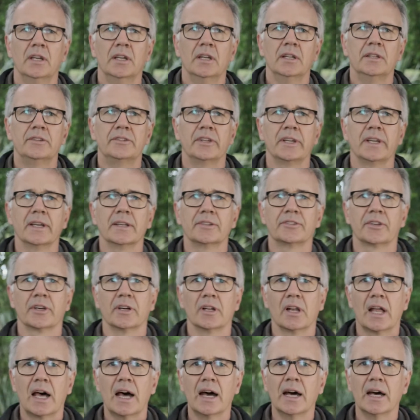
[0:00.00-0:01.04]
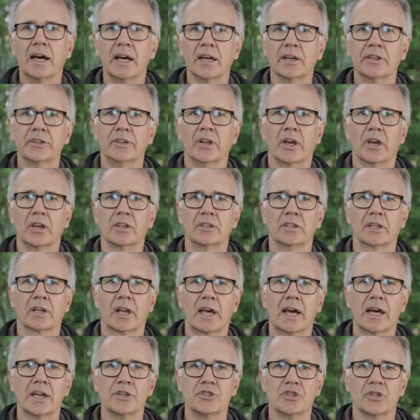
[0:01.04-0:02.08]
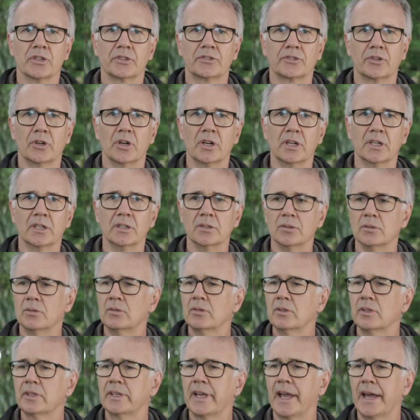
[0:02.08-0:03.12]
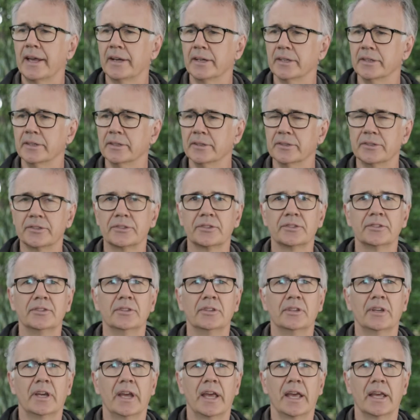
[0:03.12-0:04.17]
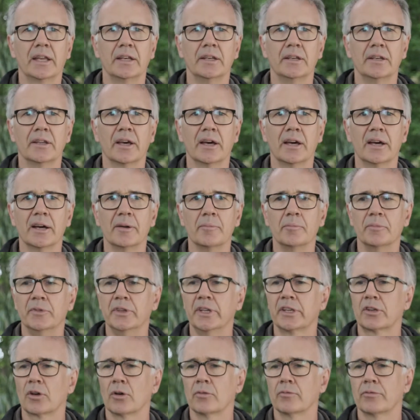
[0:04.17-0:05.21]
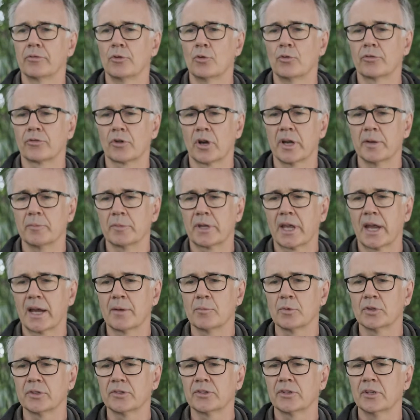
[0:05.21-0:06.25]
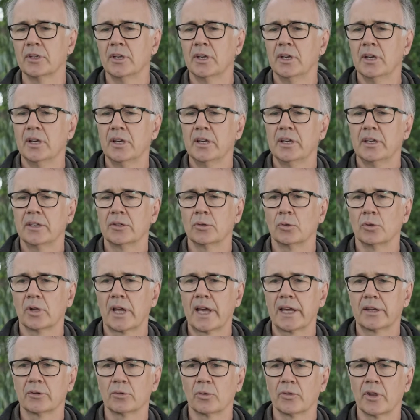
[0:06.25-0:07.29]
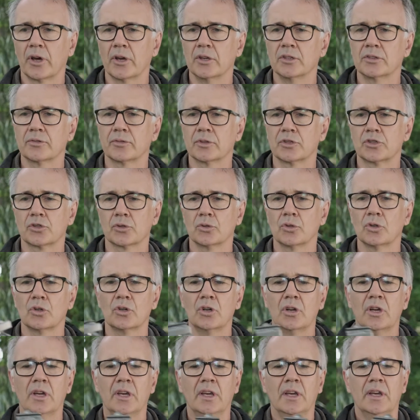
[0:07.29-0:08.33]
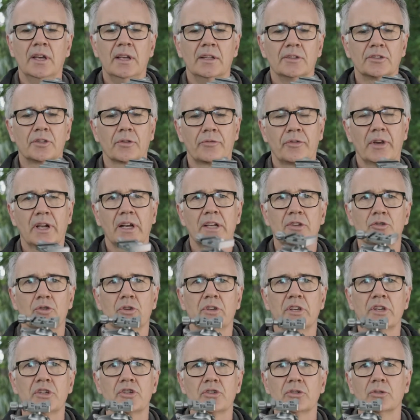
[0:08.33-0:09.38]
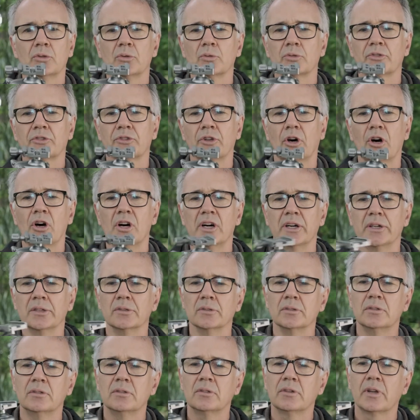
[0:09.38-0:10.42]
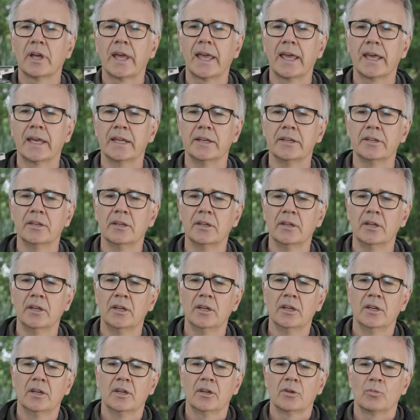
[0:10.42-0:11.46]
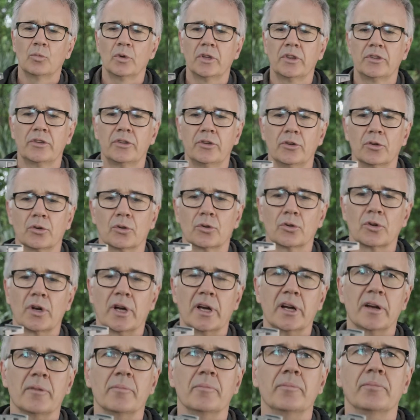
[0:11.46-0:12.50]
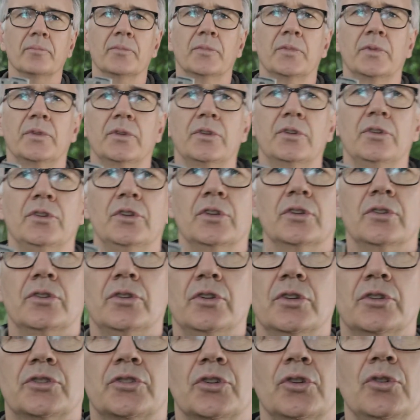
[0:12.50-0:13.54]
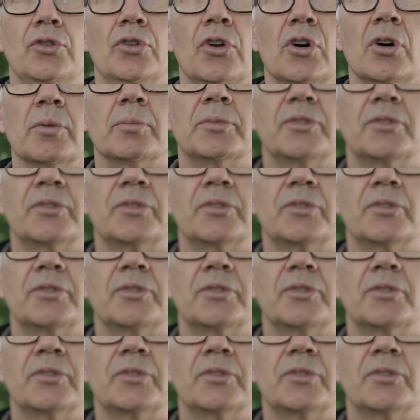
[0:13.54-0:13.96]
DSLR, your larger style Canons and Nikon full frame cameras. It will handle those for sure. It's a fairly traditional style head with your two knobs